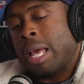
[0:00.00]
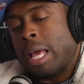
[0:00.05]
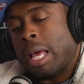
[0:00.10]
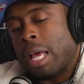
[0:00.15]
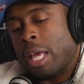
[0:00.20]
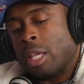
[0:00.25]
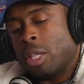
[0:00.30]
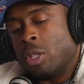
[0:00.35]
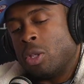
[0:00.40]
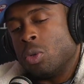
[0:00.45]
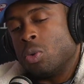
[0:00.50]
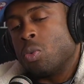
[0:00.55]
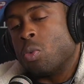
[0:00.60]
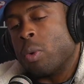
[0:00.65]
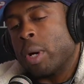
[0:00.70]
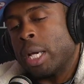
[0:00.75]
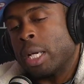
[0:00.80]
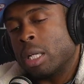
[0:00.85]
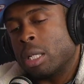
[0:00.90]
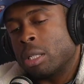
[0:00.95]
You
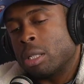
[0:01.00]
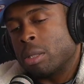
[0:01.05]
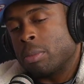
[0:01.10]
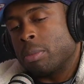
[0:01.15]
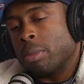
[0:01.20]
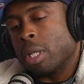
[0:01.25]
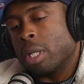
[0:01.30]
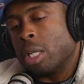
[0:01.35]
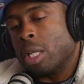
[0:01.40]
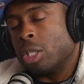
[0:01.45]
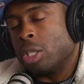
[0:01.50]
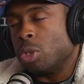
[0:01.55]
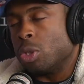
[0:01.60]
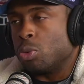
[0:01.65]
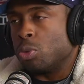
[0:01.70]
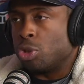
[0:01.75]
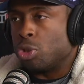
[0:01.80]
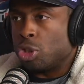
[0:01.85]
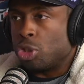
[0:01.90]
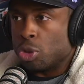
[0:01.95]
wake up and
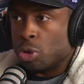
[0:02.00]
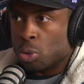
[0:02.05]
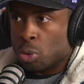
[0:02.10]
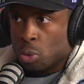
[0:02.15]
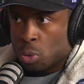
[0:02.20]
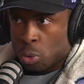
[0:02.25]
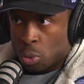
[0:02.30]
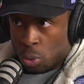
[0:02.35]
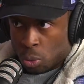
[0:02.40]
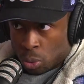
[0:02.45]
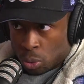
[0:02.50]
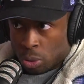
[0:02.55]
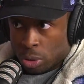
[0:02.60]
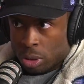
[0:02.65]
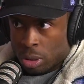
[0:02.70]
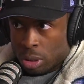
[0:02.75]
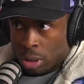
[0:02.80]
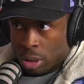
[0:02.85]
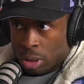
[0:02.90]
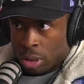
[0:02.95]
you
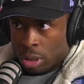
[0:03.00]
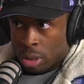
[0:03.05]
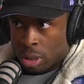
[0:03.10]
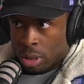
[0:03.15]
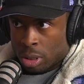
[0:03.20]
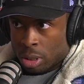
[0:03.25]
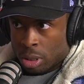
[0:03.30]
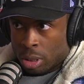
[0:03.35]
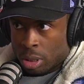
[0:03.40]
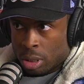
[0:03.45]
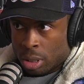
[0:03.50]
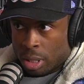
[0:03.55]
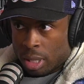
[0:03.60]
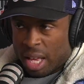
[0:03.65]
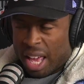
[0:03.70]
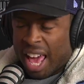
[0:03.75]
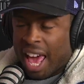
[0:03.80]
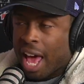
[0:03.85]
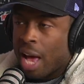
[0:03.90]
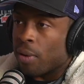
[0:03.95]
choose
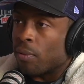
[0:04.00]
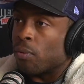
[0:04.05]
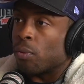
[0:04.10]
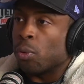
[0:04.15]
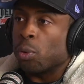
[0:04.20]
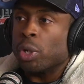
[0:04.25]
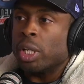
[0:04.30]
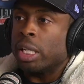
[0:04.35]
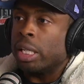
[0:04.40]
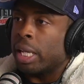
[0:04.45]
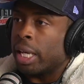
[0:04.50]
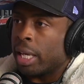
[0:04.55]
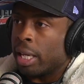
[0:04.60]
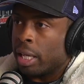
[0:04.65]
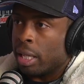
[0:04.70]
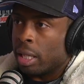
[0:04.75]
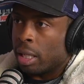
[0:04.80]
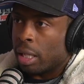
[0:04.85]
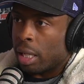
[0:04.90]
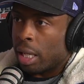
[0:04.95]
every
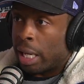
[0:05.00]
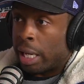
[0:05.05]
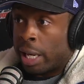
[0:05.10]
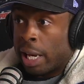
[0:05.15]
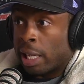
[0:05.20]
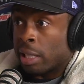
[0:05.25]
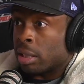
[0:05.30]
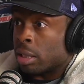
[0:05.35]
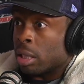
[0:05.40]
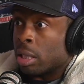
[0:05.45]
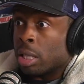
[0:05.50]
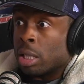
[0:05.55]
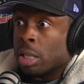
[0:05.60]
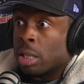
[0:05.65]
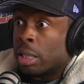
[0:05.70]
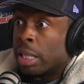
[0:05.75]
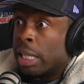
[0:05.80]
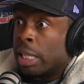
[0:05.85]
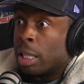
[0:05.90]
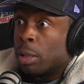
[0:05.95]
day, and that's another
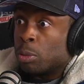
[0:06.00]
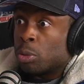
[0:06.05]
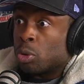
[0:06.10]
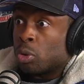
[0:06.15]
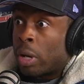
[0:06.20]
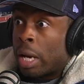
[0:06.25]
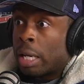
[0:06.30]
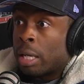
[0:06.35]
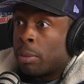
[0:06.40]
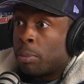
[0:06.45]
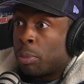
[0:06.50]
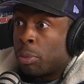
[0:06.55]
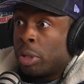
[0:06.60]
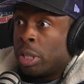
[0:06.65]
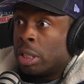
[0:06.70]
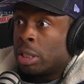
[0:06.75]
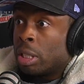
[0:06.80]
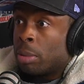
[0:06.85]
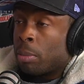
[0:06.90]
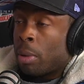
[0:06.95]
thing I'm trying to
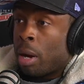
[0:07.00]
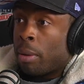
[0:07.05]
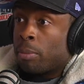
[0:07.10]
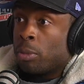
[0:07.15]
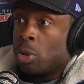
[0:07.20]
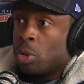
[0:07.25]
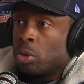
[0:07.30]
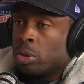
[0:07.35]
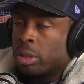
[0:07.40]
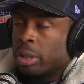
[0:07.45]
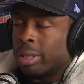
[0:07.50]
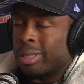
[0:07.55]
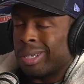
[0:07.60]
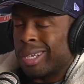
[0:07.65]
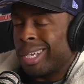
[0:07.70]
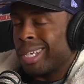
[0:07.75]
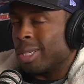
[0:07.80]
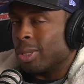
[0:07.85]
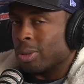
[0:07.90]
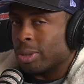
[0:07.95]
preach in my music.
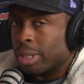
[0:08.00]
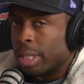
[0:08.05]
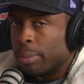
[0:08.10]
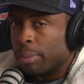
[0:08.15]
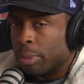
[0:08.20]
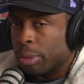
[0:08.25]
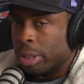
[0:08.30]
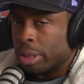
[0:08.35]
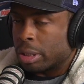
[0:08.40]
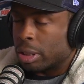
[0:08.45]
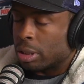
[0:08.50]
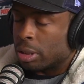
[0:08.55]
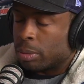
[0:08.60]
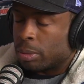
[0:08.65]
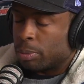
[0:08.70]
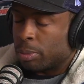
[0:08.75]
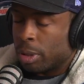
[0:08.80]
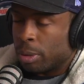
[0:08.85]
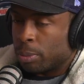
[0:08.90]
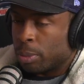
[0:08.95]
I ain't gonna say preach
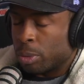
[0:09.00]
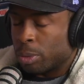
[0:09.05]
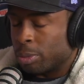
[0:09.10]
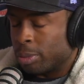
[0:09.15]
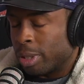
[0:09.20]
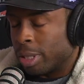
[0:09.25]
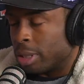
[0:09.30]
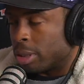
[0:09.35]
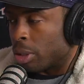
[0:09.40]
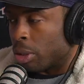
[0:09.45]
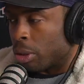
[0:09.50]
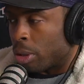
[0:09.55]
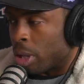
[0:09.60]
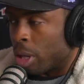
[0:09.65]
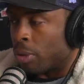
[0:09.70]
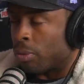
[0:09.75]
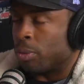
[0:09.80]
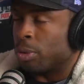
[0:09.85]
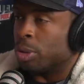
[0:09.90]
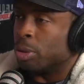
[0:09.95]
because people get turned
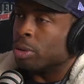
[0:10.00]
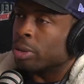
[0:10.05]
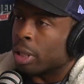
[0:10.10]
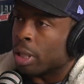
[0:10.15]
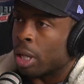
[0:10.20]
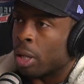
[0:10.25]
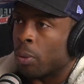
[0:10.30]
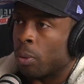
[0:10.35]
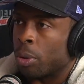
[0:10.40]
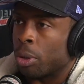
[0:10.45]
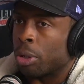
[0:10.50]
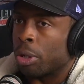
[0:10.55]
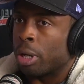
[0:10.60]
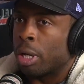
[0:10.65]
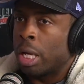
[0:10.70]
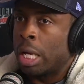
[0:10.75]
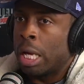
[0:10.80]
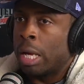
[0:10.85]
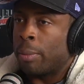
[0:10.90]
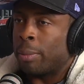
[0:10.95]
off when you say that word,
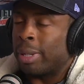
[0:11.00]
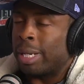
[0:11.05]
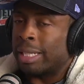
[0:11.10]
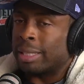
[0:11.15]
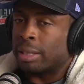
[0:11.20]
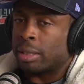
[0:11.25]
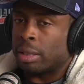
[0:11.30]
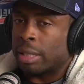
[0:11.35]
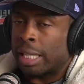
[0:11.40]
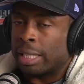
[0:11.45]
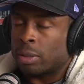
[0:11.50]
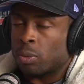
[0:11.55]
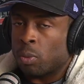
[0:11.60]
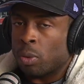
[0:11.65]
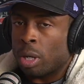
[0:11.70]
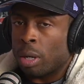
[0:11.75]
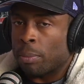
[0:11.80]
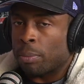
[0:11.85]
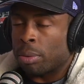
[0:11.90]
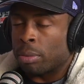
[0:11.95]
but that's
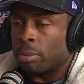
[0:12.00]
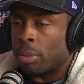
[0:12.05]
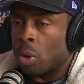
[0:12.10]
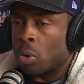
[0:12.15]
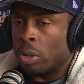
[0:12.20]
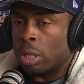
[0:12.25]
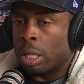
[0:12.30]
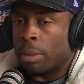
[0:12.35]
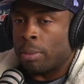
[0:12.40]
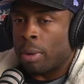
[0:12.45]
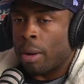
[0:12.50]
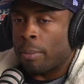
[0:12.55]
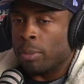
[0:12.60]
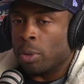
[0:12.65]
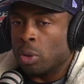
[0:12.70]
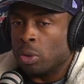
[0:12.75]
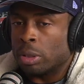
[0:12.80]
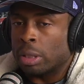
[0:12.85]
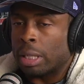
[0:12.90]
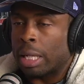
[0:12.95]
what I'm promoting in my
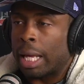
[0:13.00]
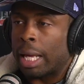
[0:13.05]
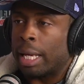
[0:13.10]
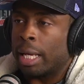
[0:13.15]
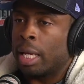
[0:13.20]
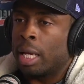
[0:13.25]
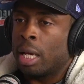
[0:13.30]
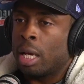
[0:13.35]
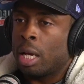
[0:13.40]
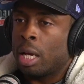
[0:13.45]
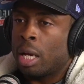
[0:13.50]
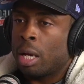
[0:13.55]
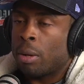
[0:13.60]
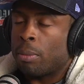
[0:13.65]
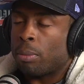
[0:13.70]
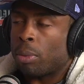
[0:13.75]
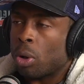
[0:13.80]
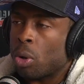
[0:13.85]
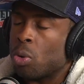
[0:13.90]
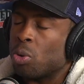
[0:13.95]
music. Like,
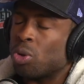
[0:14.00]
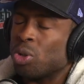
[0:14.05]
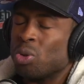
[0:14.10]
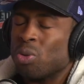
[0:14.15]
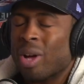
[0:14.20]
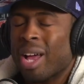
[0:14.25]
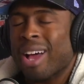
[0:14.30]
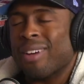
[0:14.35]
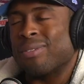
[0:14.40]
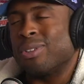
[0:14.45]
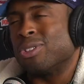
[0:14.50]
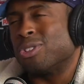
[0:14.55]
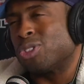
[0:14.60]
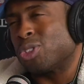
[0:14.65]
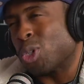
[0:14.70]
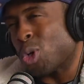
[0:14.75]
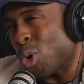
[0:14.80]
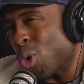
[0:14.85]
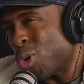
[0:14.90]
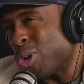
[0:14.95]
bro, you have a
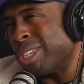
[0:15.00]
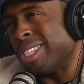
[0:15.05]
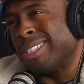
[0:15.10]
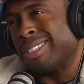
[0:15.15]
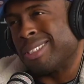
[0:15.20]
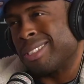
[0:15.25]
choice.